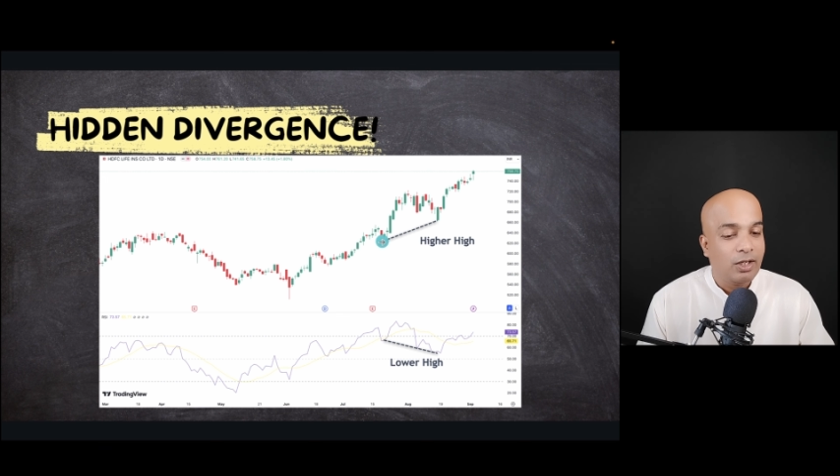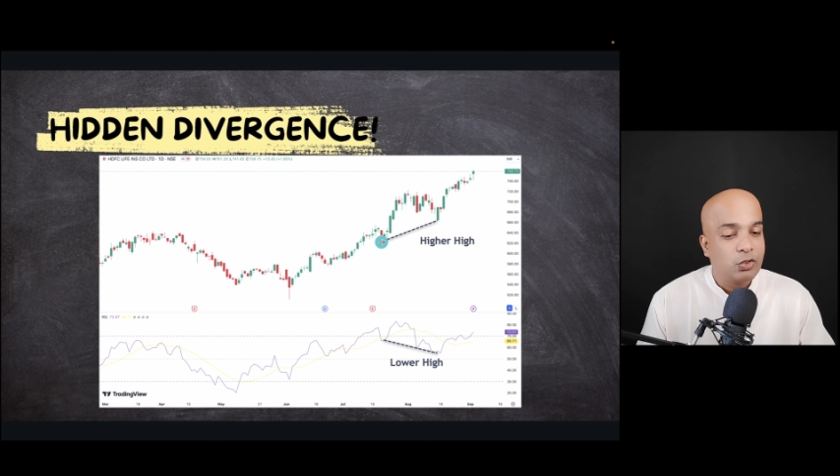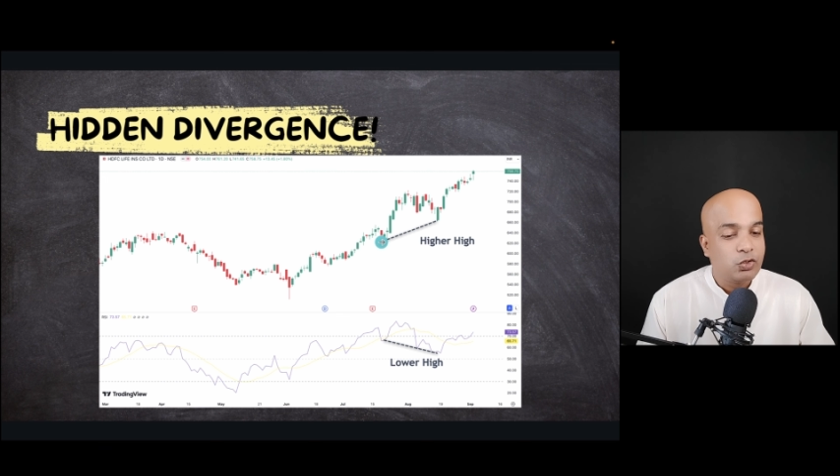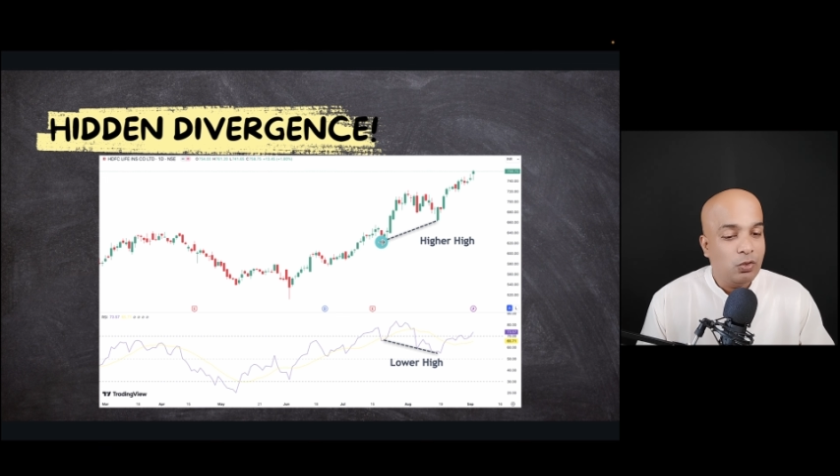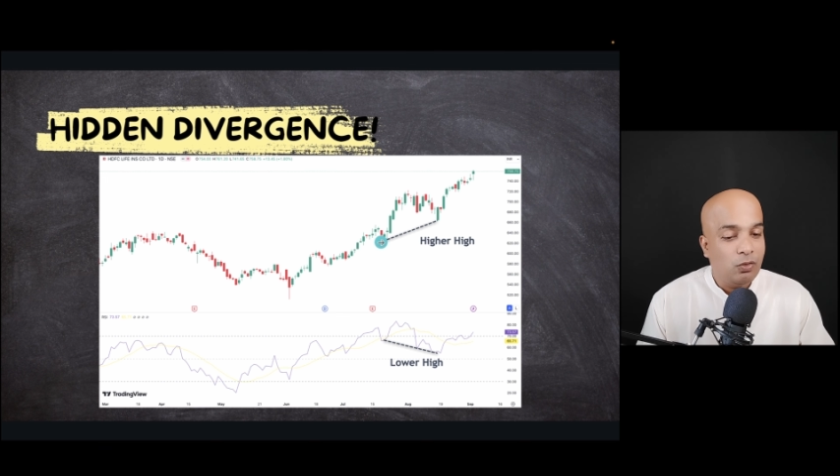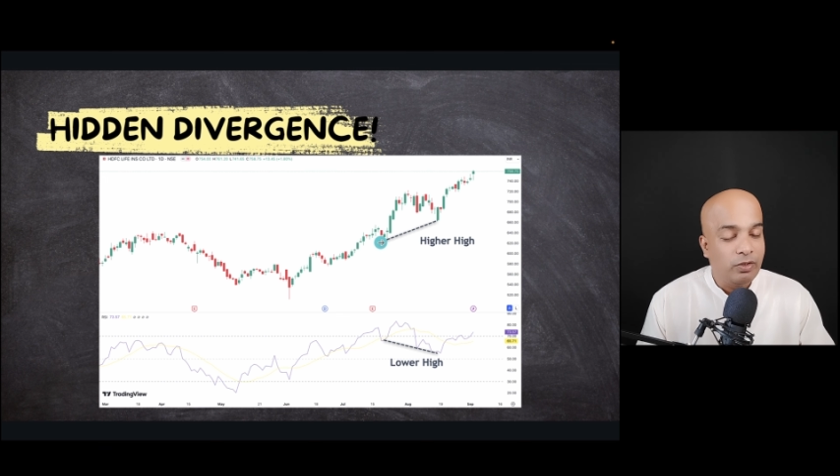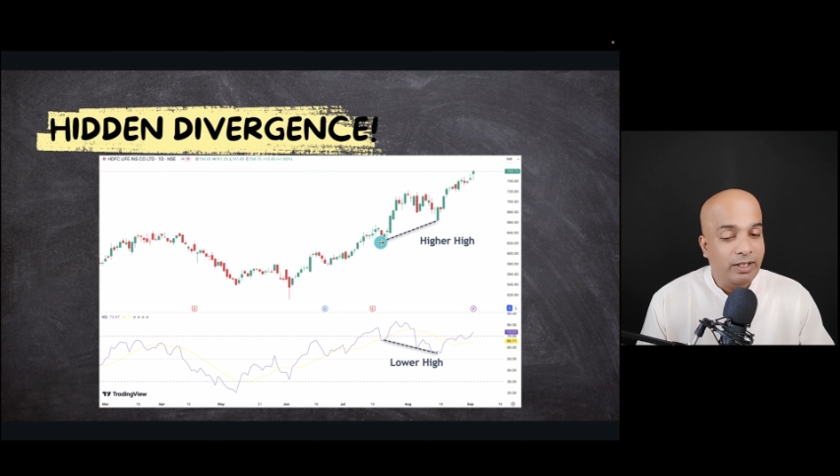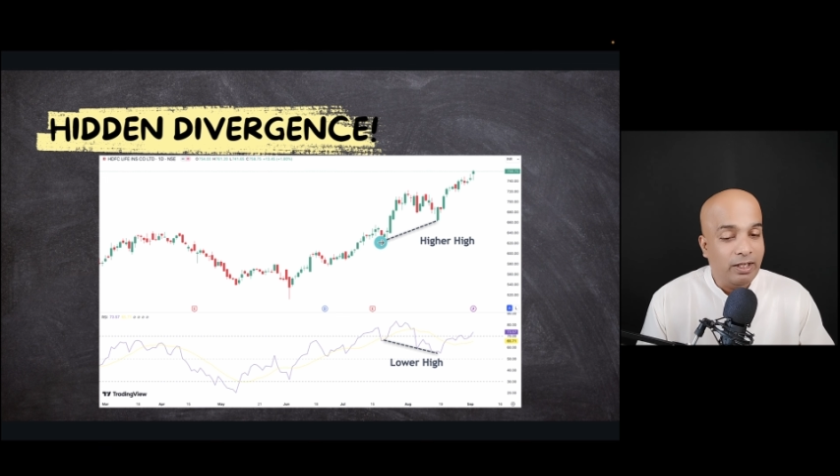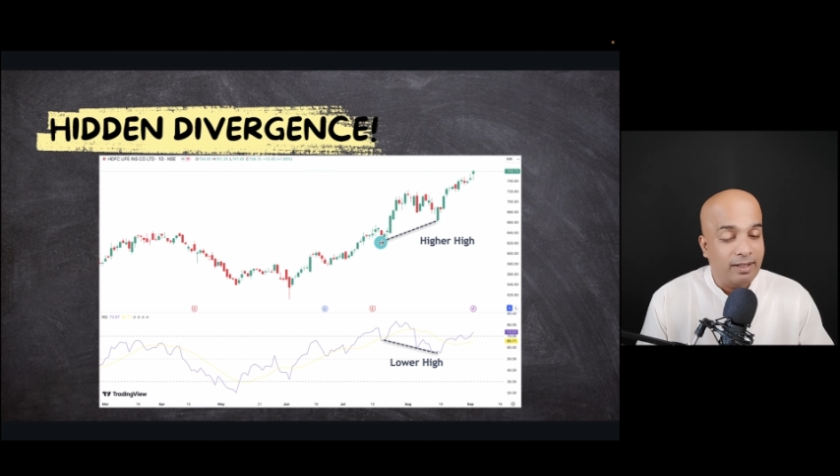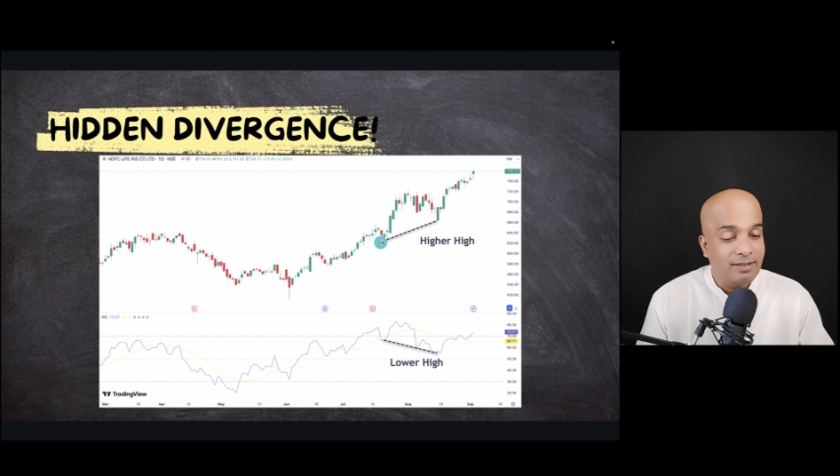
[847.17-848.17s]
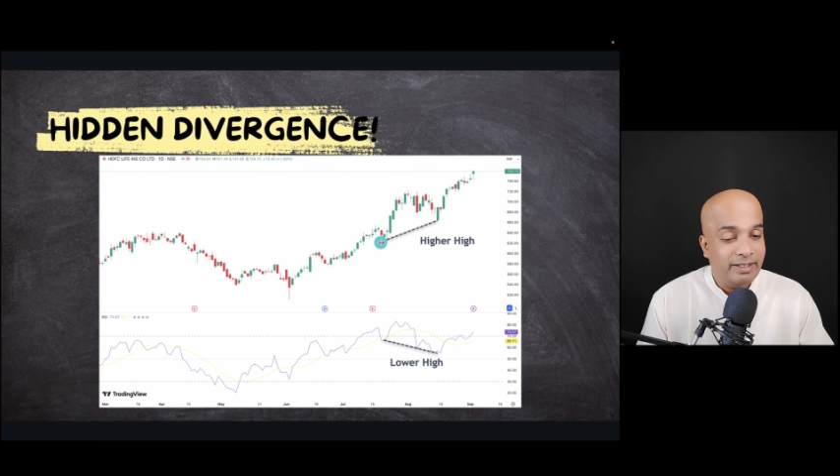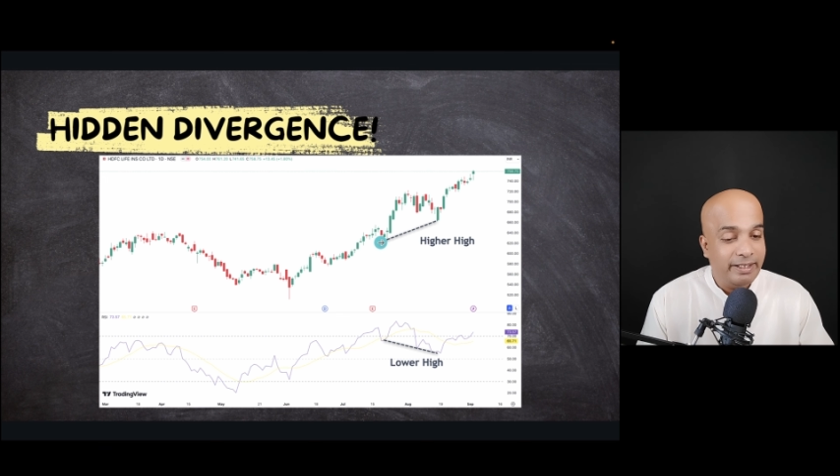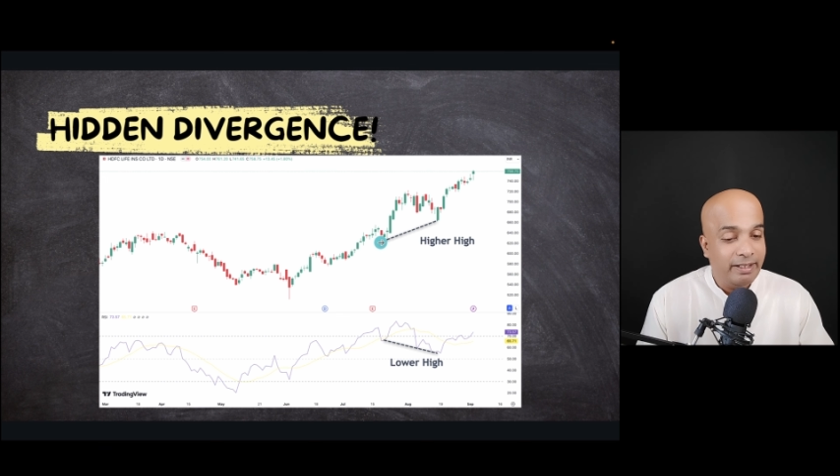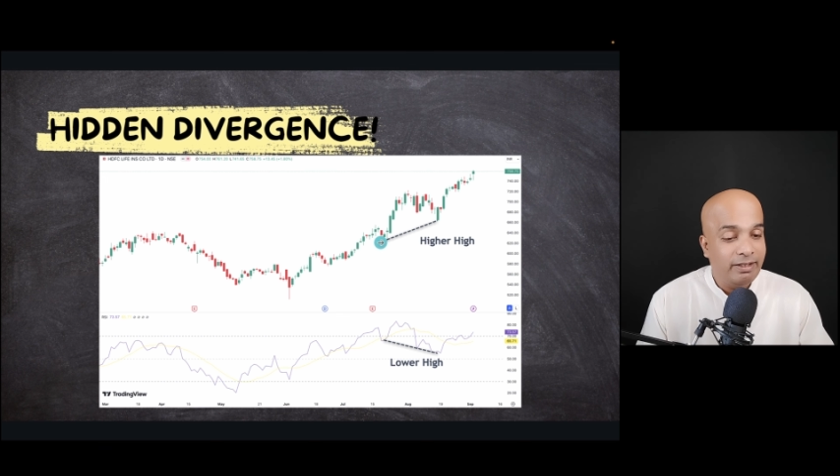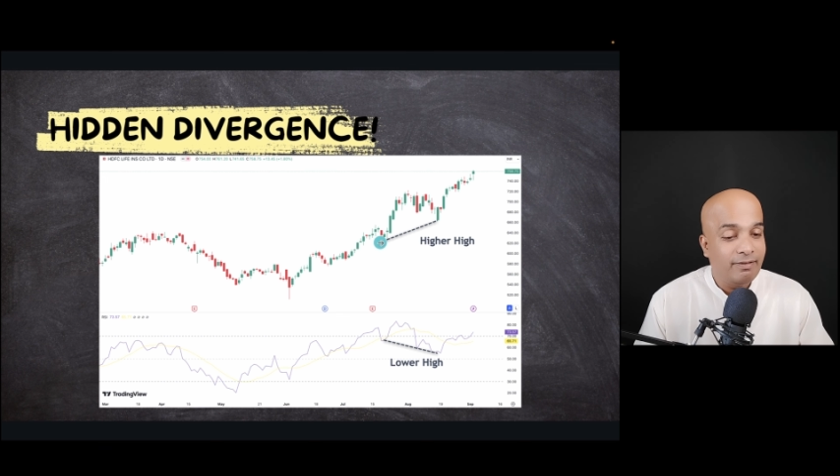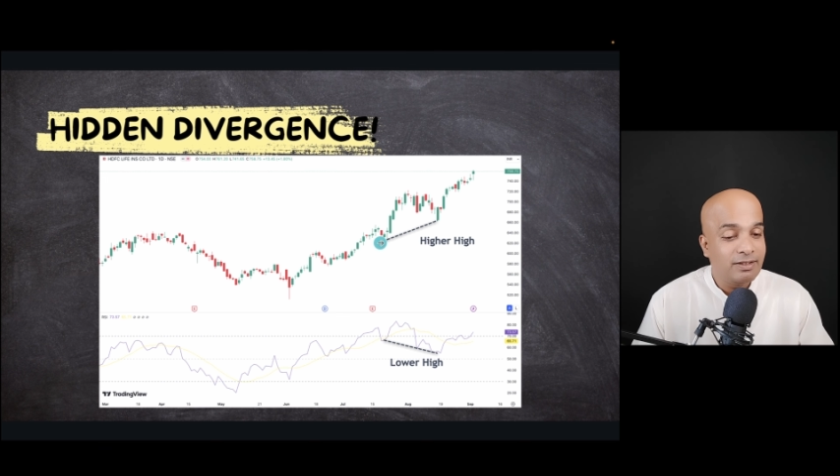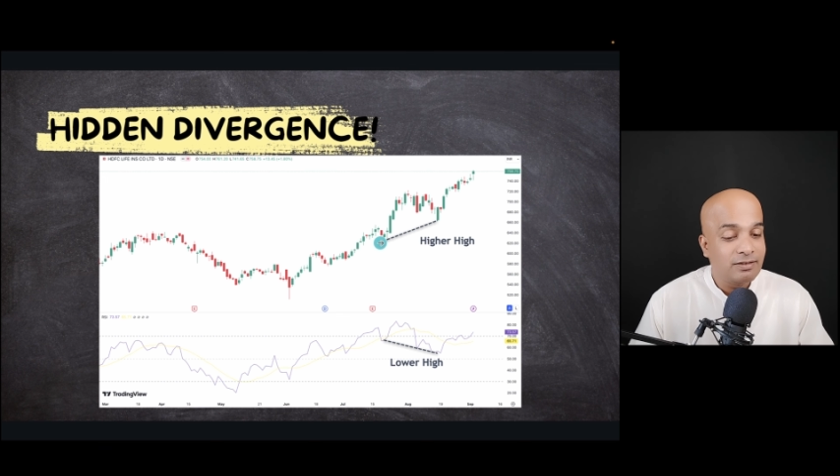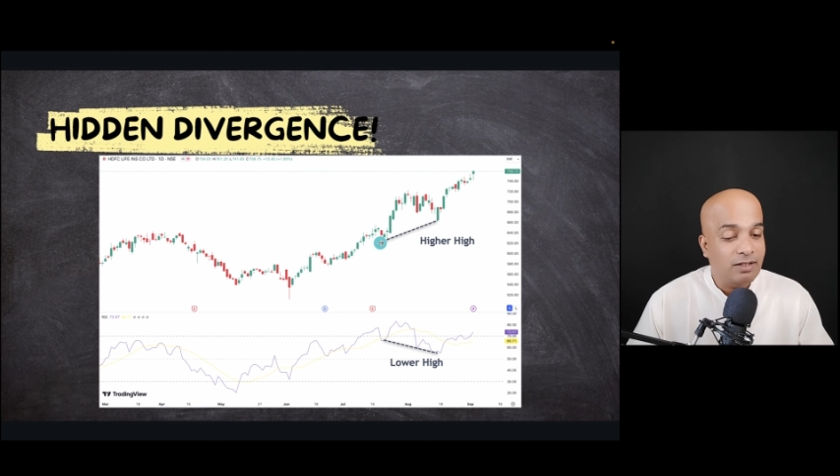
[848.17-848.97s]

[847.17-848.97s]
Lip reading: So in RSI hidden divergence,